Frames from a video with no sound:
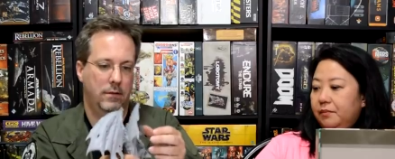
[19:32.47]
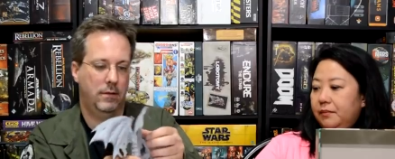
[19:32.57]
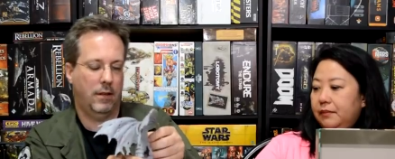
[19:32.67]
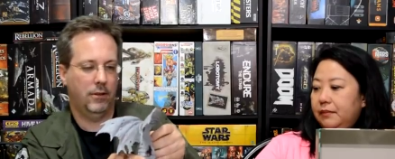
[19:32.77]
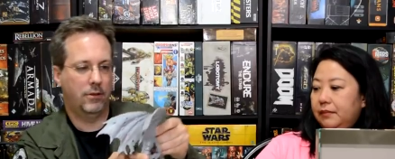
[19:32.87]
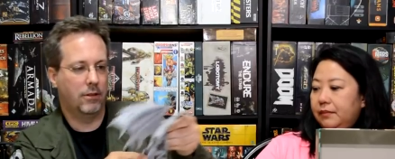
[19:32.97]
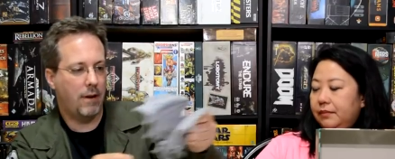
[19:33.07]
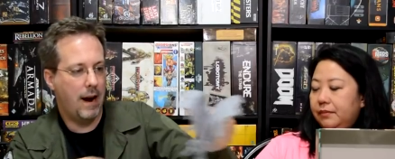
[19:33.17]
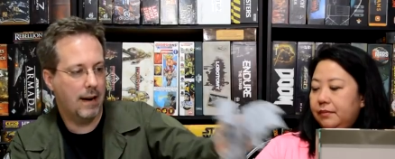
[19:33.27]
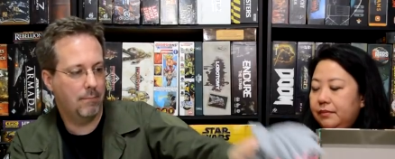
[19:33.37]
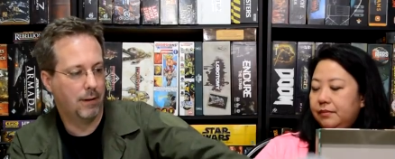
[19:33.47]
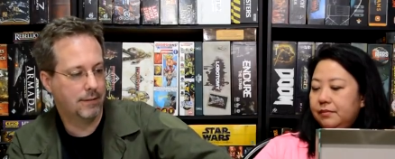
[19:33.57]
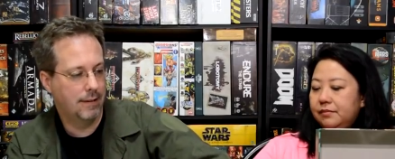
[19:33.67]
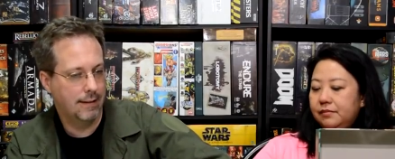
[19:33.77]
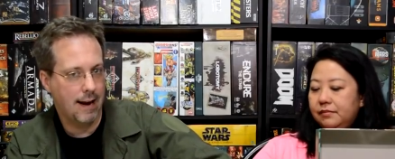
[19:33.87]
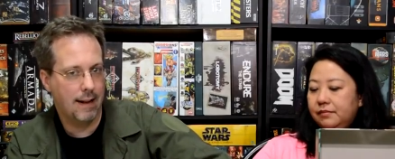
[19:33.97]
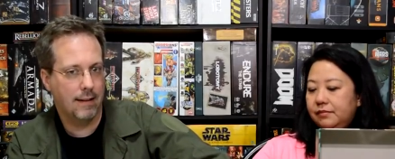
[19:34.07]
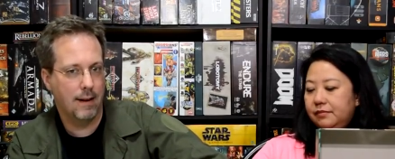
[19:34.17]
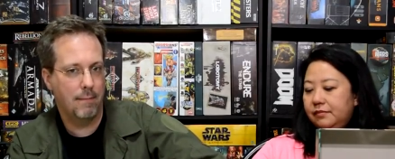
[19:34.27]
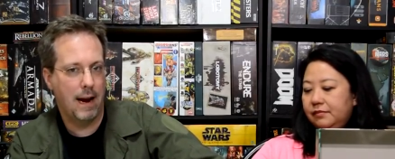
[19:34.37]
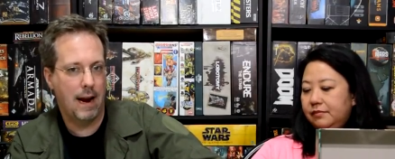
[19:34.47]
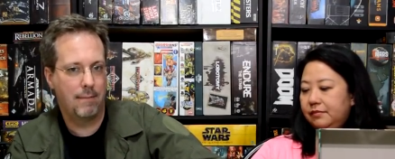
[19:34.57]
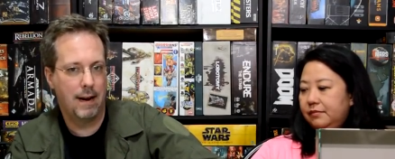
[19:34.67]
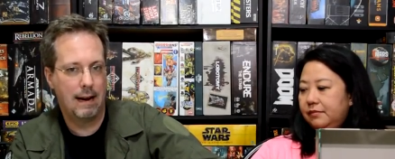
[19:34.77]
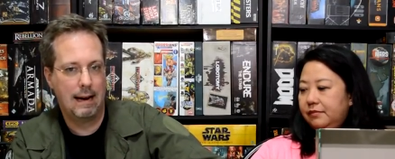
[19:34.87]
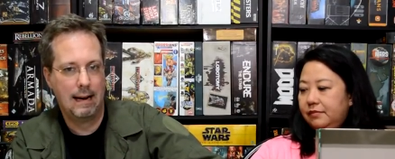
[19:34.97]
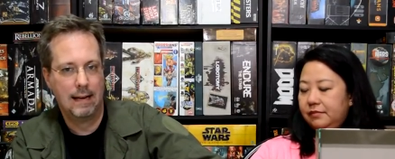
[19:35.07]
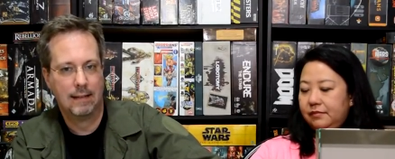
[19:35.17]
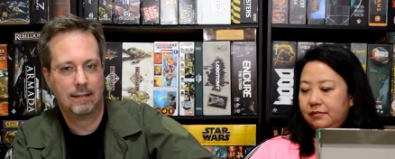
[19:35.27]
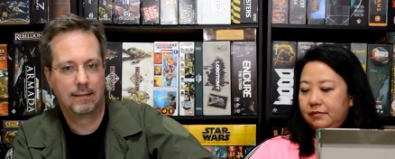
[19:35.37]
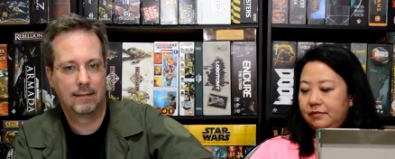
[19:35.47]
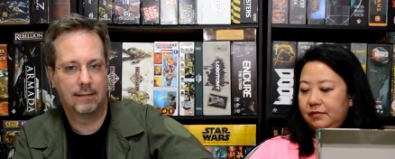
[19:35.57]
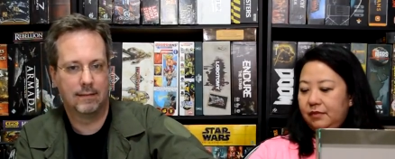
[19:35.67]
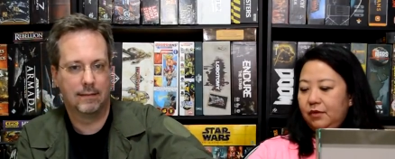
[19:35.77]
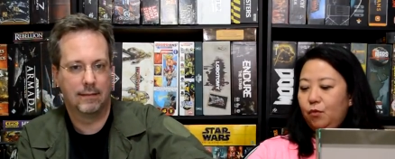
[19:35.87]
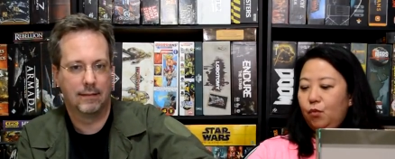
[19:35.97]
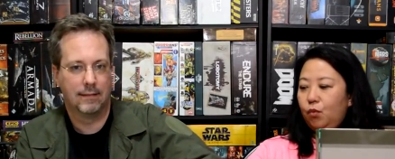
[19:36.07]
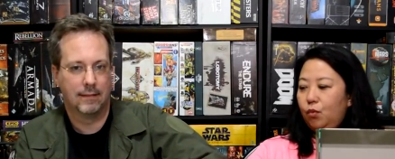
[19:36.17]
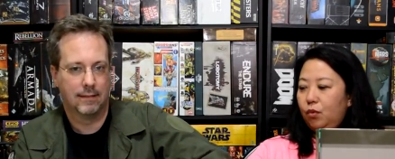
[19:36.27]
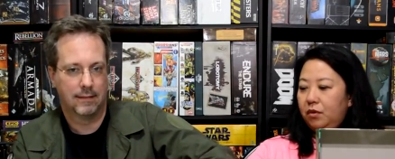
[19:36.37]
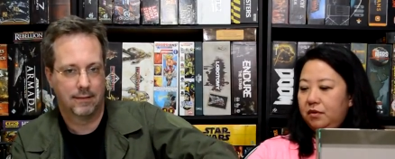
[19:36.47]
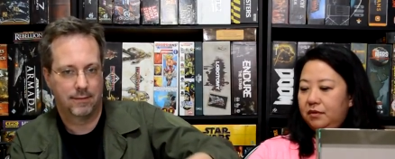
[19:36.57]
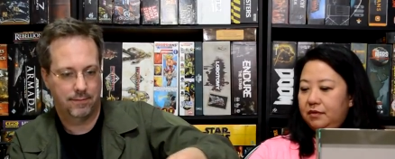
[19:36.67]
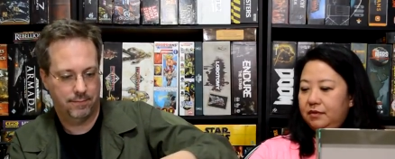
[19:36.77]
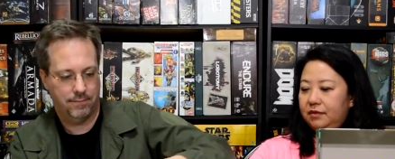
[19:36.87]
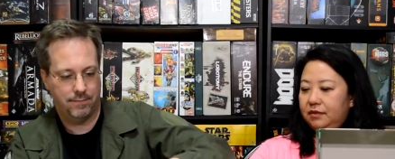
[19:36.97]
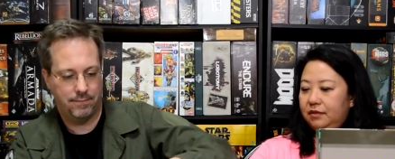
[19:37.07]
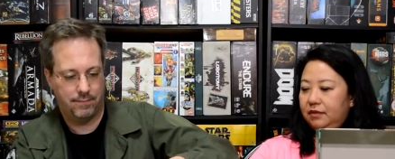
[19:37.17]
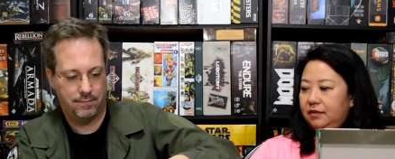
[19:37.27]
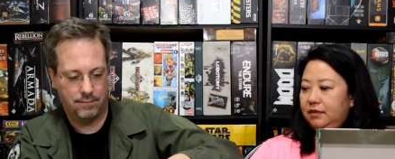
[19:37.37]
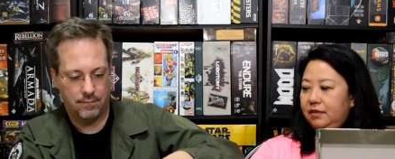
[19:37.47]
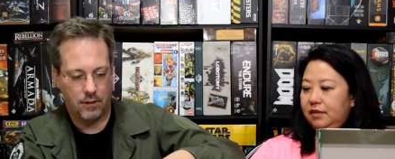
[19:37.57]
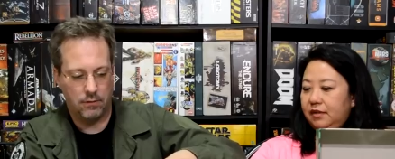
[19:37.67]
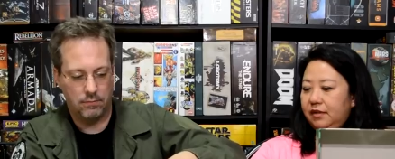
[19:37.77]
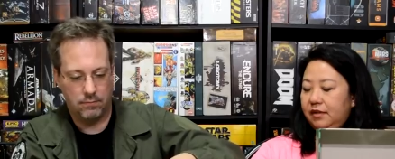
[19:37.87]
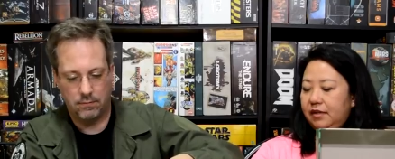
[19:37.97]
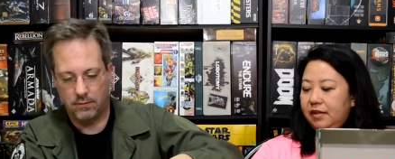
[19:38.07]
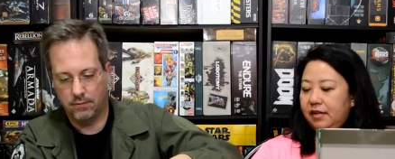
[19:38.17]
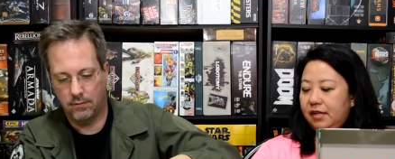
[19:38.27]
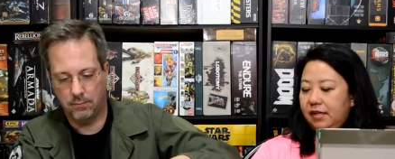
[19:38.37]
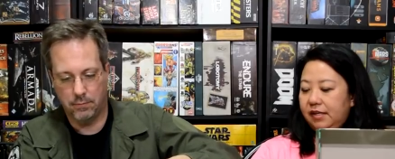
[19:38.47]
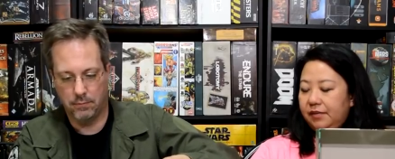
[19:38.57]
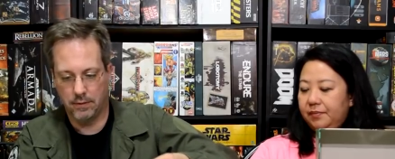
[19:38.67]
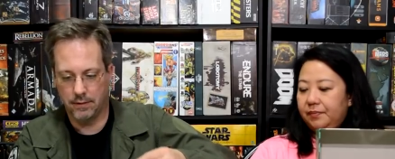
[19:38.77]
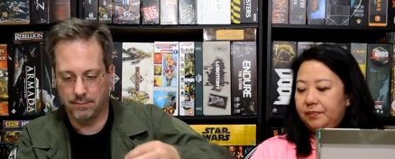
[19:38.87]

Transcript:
Speaker 1: There's the dragon put together, baby!
Speaker 2: Ooh.
Speaker 1: Oh. Oh